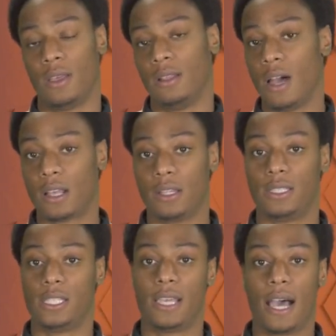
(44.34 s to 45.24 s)
Luckily,
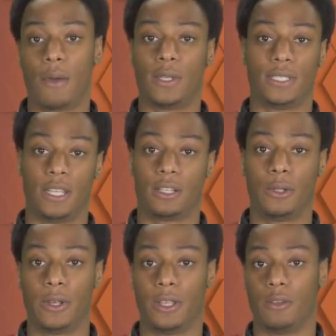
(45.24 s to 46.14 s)
T.I. wasn't
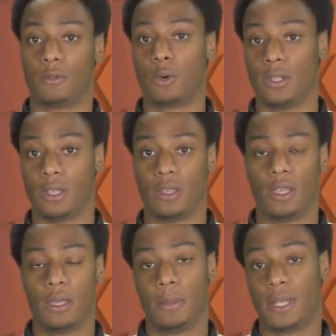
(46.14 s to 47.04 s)
included in the ruling,
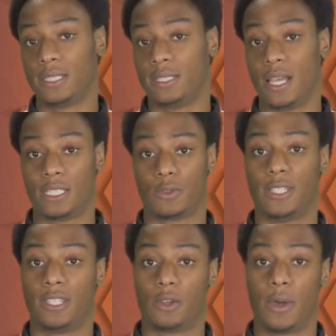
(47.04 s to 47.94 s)
but this does
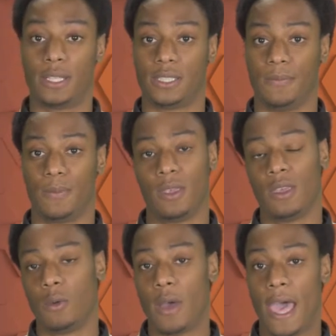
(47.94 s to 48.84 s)
raise the question
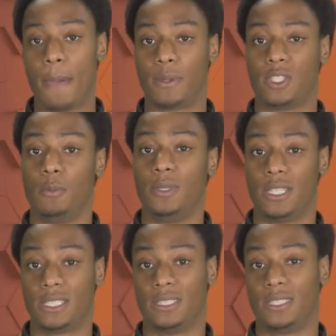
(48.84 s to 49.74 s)
what happens to
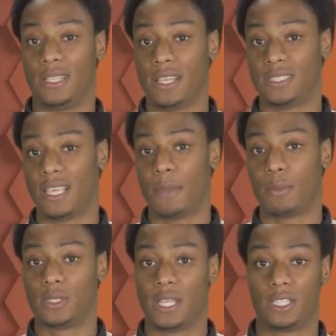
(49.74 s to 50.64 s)
musicians and their
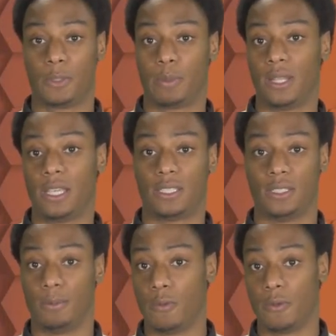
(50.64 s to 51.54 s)
samples and
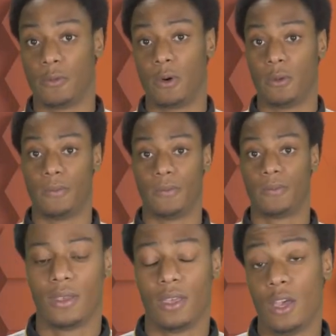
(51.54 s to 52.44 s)
interpolations moving forward?
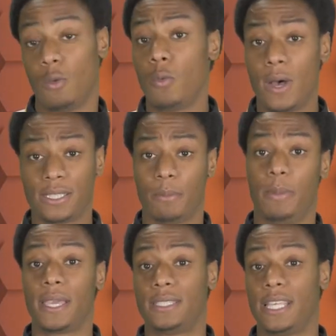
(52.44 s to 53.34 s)
What was the
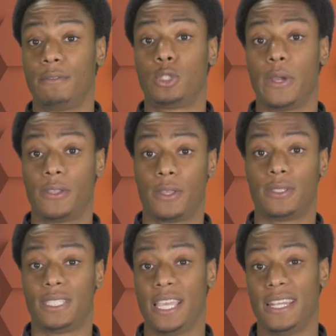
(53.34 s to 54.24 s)
biggest hit of
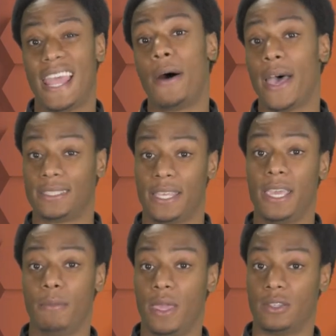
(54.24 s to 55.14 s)
2013 now has the
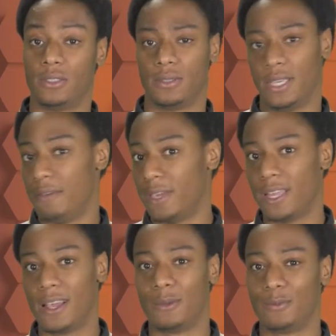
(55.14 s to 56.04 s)
hitmakers giving
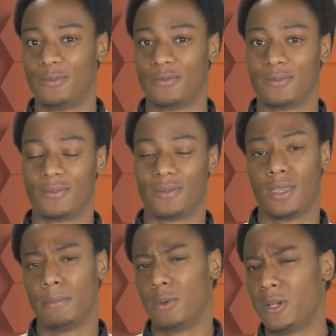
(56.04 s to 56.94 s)
it up?
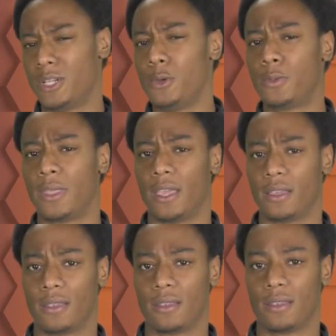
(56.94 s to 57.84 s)
But what do you think?
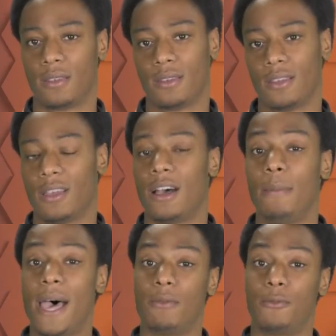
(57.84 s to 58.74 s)

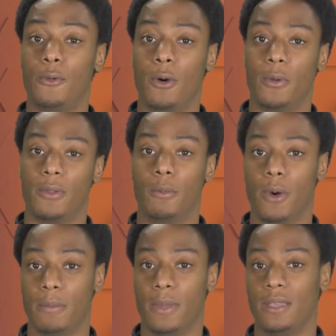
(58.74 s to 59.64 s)
I'm Adam Ford with the
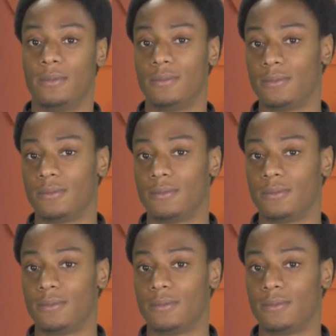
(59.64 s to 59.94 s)
Morgan Minute.